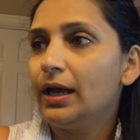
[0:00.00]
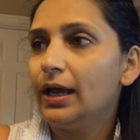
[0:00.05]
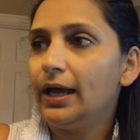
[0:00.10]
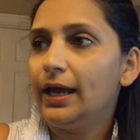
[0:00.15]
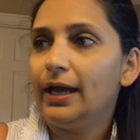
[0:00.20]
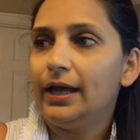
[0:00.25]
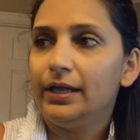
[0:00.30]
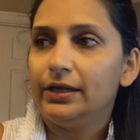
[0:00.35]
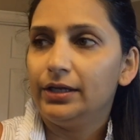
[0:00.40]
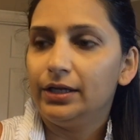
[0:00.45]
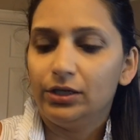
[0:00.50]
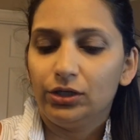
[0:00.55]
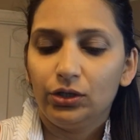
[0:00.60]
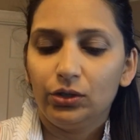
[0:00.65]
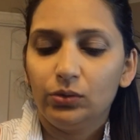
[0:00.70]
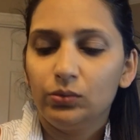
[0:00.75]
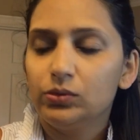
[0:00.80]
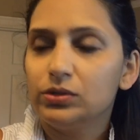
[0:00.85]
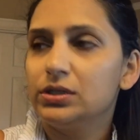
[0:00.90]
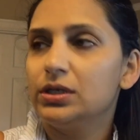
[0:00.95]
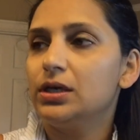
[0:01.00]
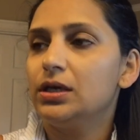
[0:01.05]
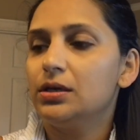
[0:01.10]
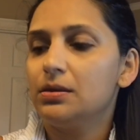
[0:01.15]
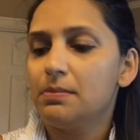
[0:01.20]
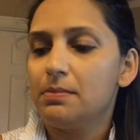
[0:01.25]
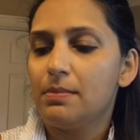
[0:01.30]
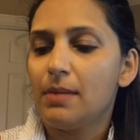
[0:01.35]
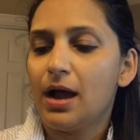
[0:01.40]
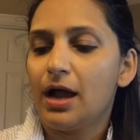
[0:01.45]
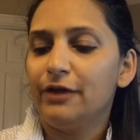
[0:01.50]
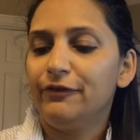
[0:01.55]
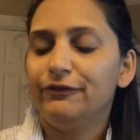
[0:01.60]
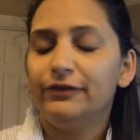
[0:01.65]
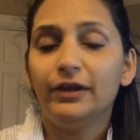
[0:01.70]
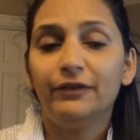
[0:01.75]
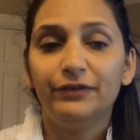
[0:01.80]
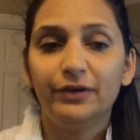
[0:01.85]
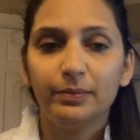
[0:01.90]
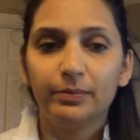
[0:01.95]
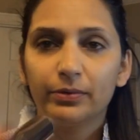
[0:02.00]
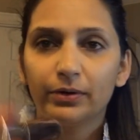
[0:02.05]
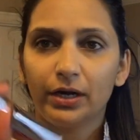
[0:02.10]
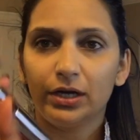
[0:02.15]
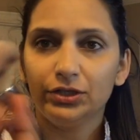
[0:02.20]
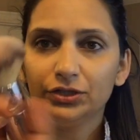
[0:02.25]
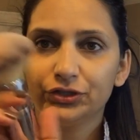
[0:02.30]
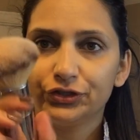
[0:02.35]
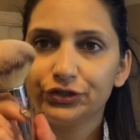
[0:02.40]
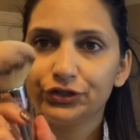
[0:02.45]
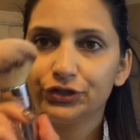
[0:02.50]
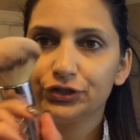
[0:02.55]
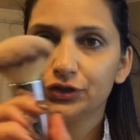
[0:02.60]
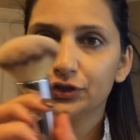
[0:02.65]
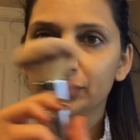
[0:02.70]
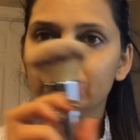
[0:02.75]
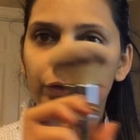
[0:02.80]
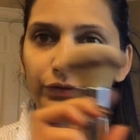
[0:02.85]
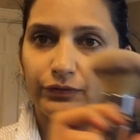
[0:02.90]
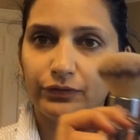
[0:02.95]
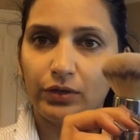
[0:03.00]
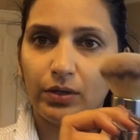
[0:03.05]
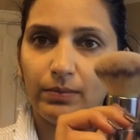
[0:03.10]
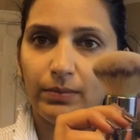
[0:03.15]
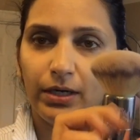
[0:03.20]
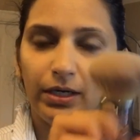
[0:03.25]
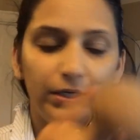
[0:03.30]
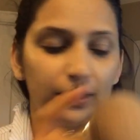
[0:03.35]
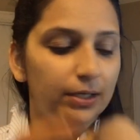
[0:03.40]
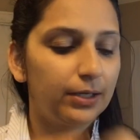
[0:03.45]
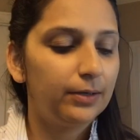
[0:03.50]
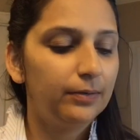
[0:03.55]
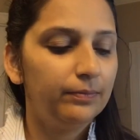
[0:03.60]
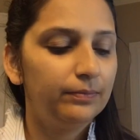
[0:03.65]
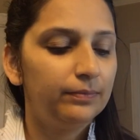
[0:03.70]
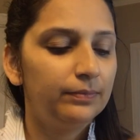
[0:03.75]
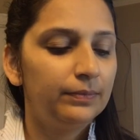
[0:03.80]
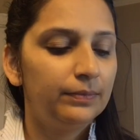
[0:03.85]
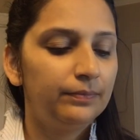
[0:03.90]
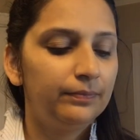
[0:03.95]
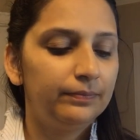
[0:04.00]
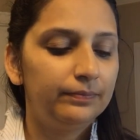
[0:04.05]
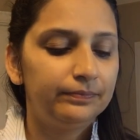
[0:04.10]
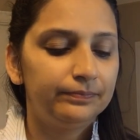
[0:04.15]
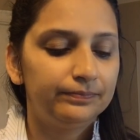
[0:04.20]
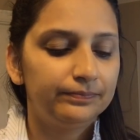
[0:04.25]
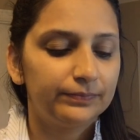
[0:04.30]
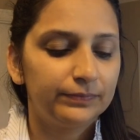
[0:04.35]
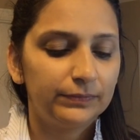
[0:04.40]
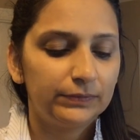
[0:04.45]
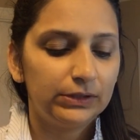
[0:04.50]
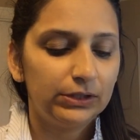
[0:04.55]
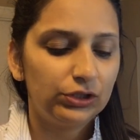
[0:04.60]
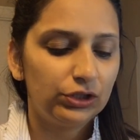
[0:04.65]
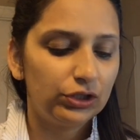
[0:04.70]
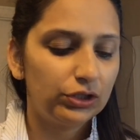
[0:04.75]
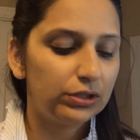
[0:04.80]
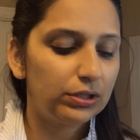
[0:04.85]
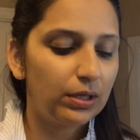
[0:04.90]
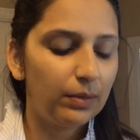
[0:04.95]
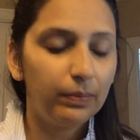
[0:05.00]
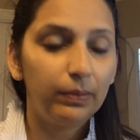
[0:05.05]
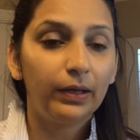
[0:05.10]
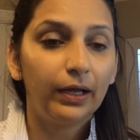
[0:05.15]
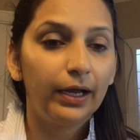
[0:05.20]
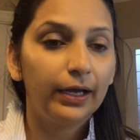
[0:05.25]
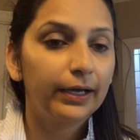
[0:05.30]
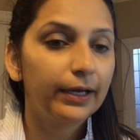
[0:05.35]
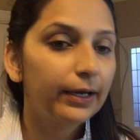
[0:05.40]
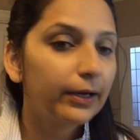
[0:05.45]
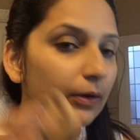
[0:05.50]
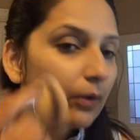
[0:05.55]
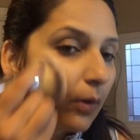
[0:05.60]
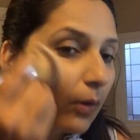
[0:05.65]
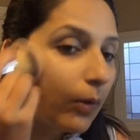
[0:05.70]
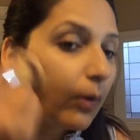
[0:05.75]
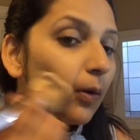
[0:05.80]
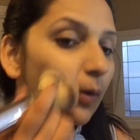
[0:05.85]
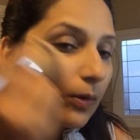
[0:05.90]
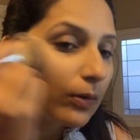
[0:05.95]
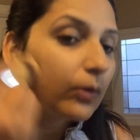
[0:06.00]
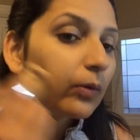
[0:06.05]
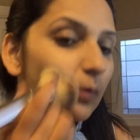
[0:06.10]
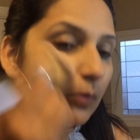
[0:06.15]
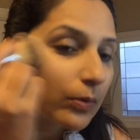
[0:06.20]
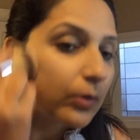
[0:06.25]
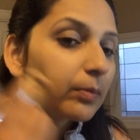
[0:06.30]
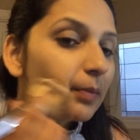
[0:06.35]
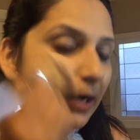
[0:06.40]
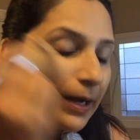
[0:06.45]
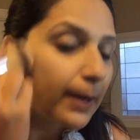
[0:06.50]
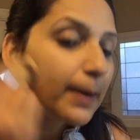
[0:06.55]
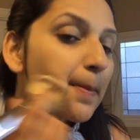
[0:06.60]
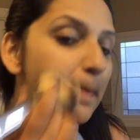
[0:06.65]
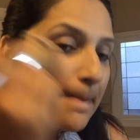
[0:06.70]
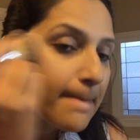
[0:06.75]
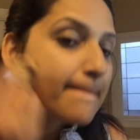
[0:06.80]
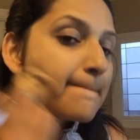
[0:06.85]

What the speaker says: and then using my fluffy brush from Ulta and just applying it all over my